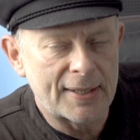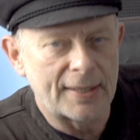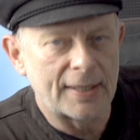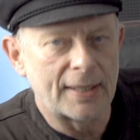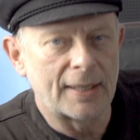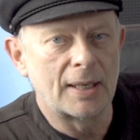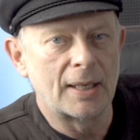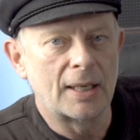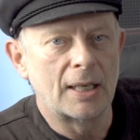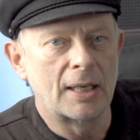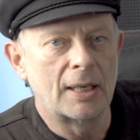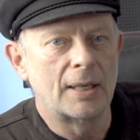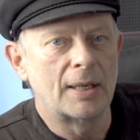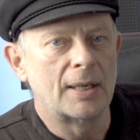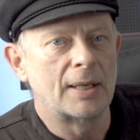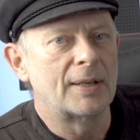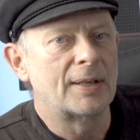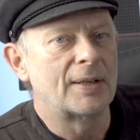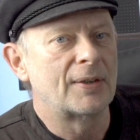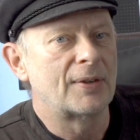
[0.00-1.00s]

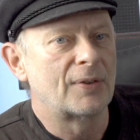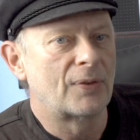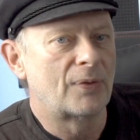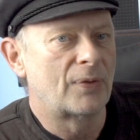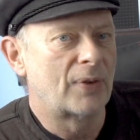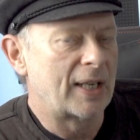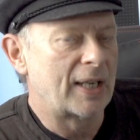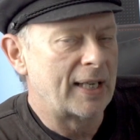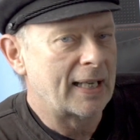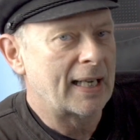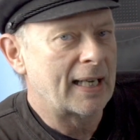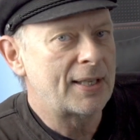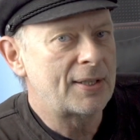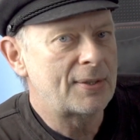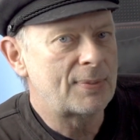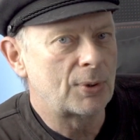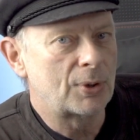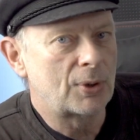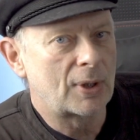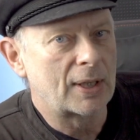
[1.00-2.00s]
very nice
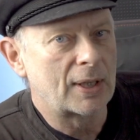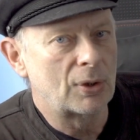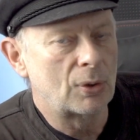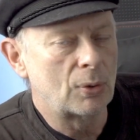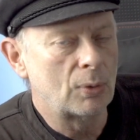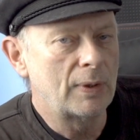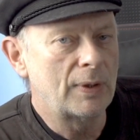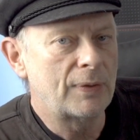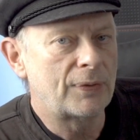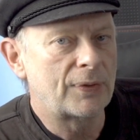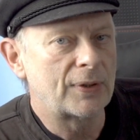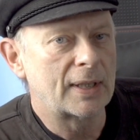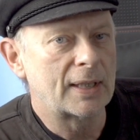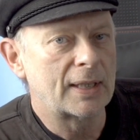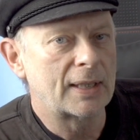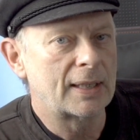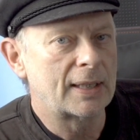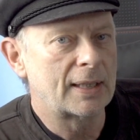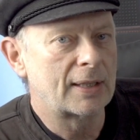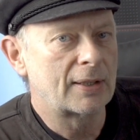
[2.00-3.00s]
what you can do with
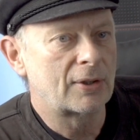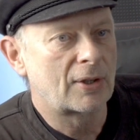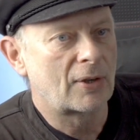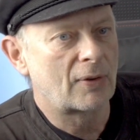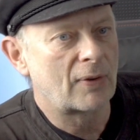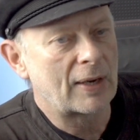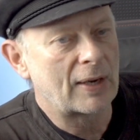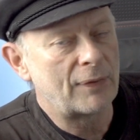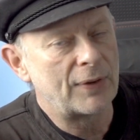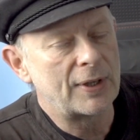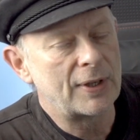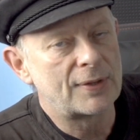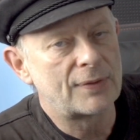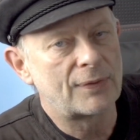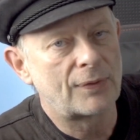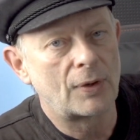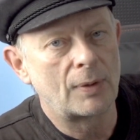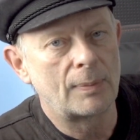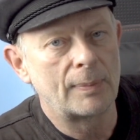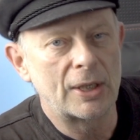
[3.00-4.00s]
graphics
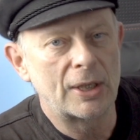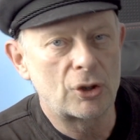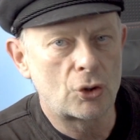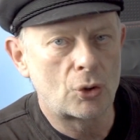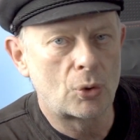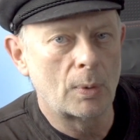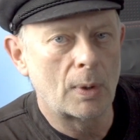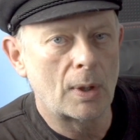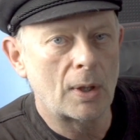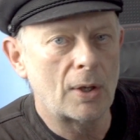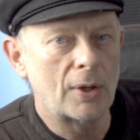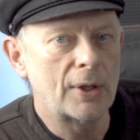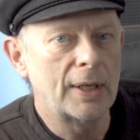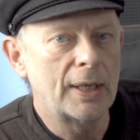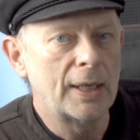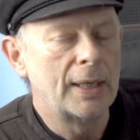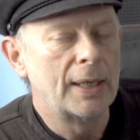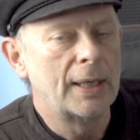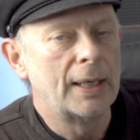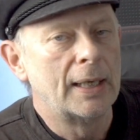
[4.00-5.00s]
from H2R.
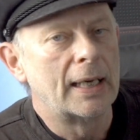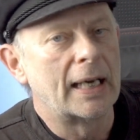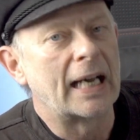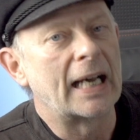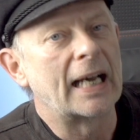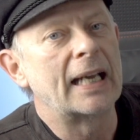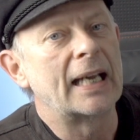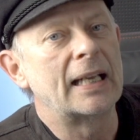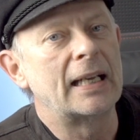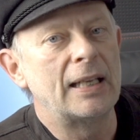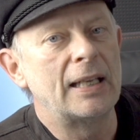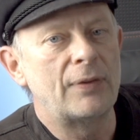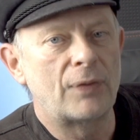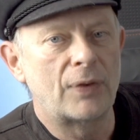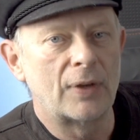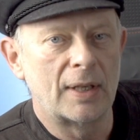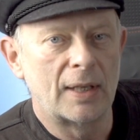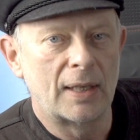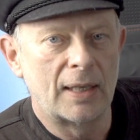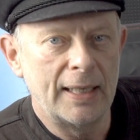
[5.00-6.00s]
I leave
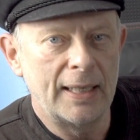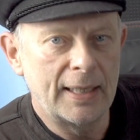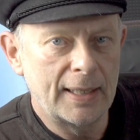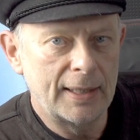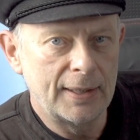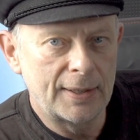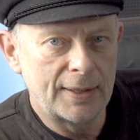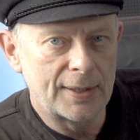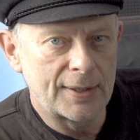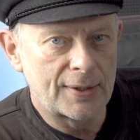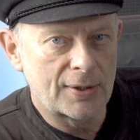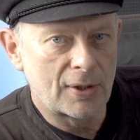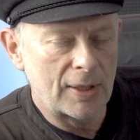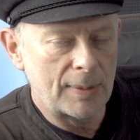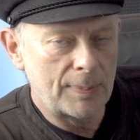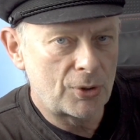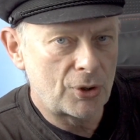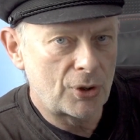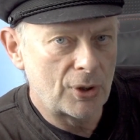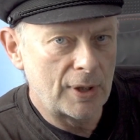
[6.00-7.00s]
a link in the
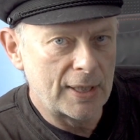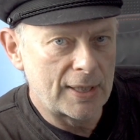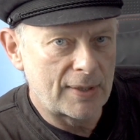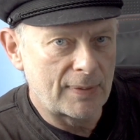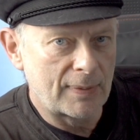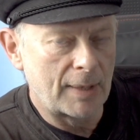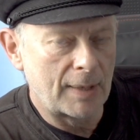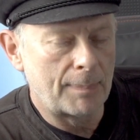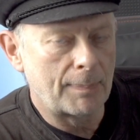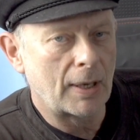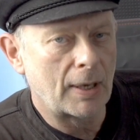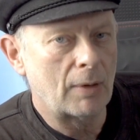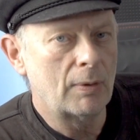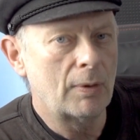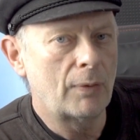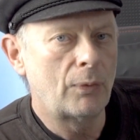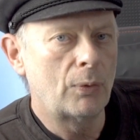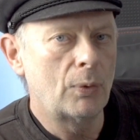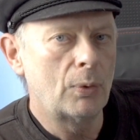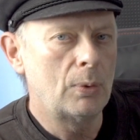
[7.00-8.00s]
description. It's very
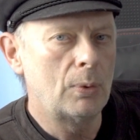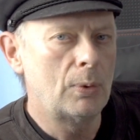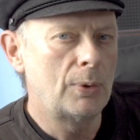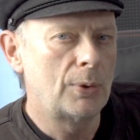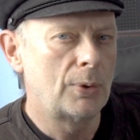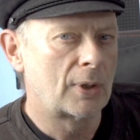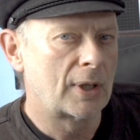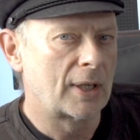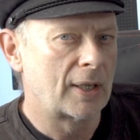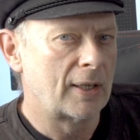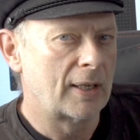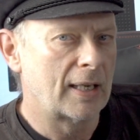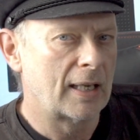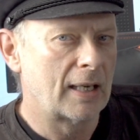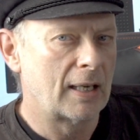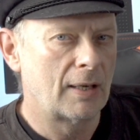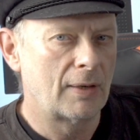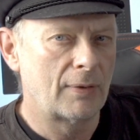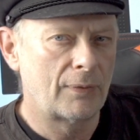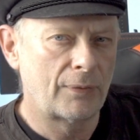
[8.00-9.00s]
powerful. You can
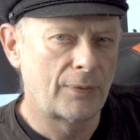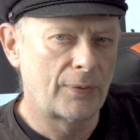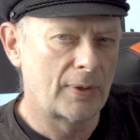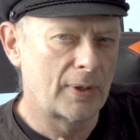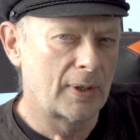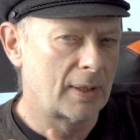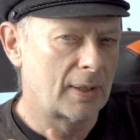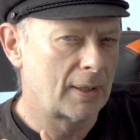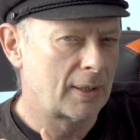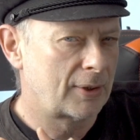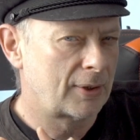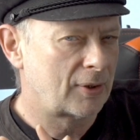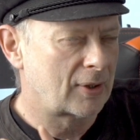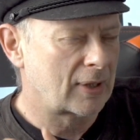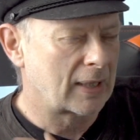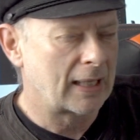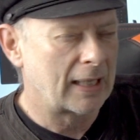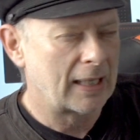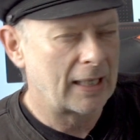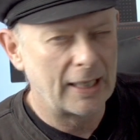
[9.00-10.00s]
have
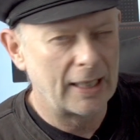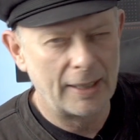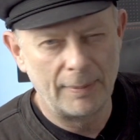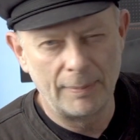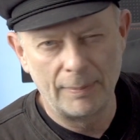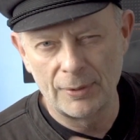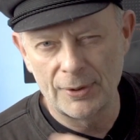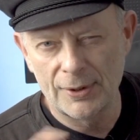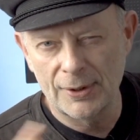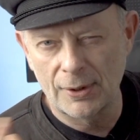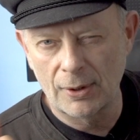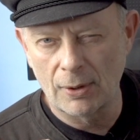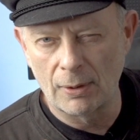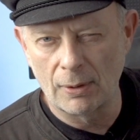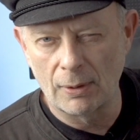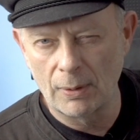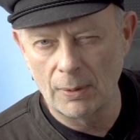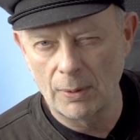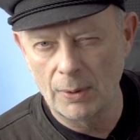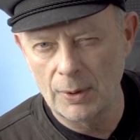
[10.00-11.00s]
time,
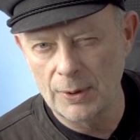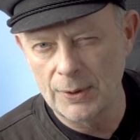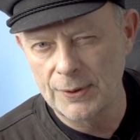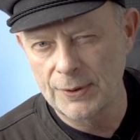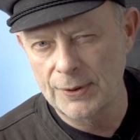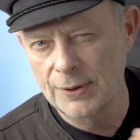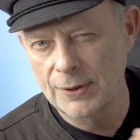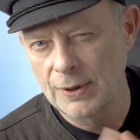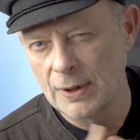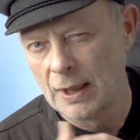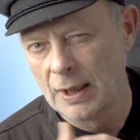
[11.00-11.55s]
scores,